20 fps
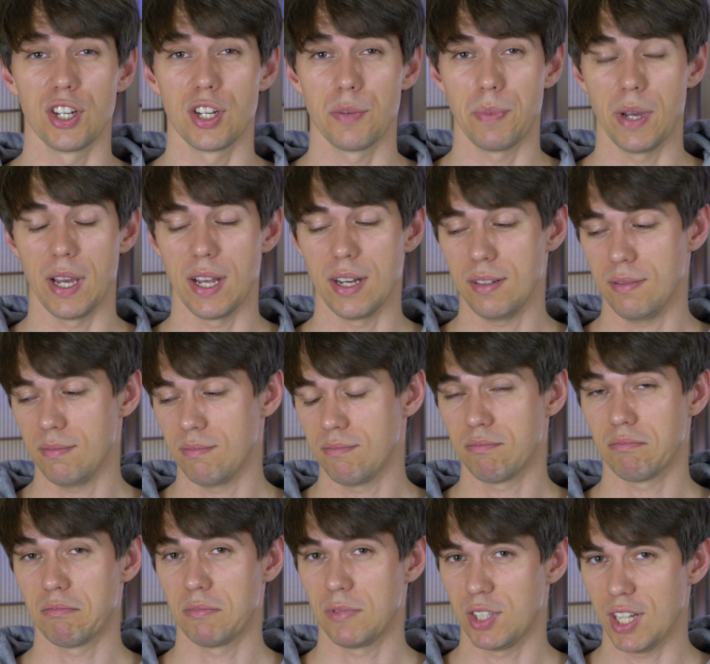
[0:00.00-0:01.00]
in Japan,
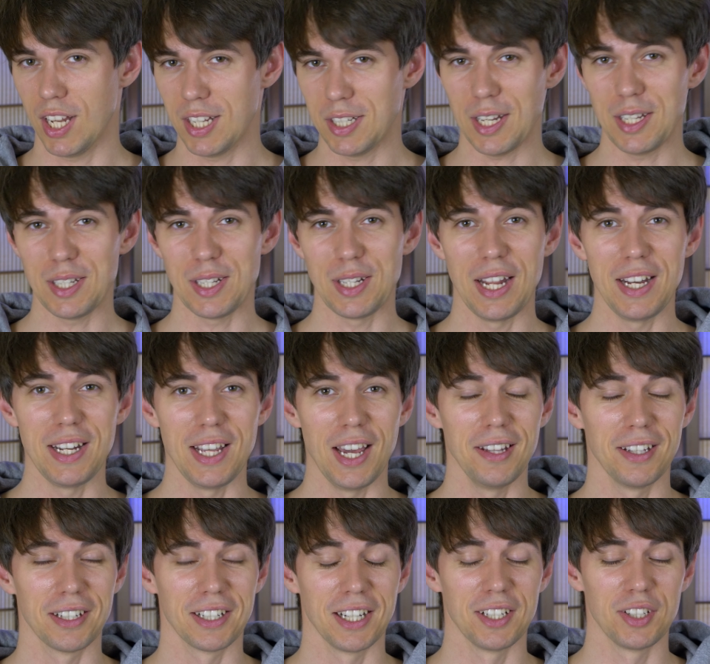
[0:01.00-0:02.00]
just as in any
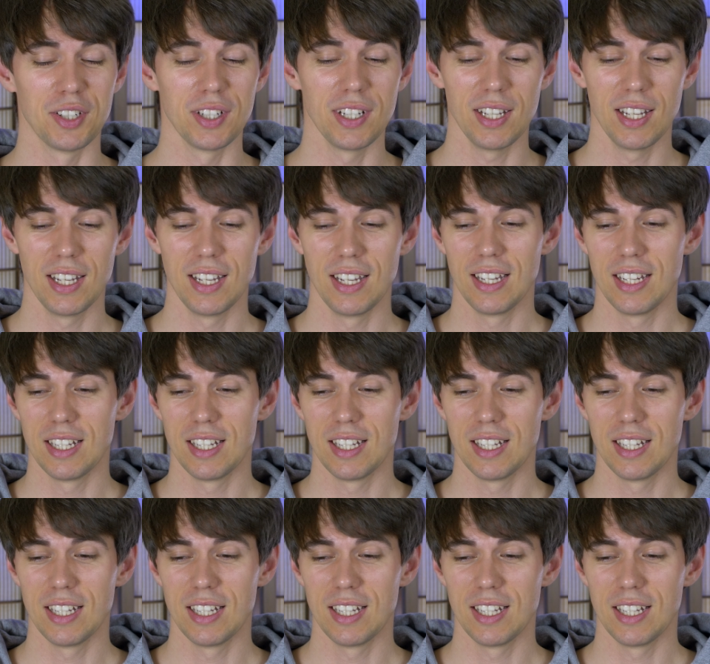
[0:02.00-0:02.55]
other country,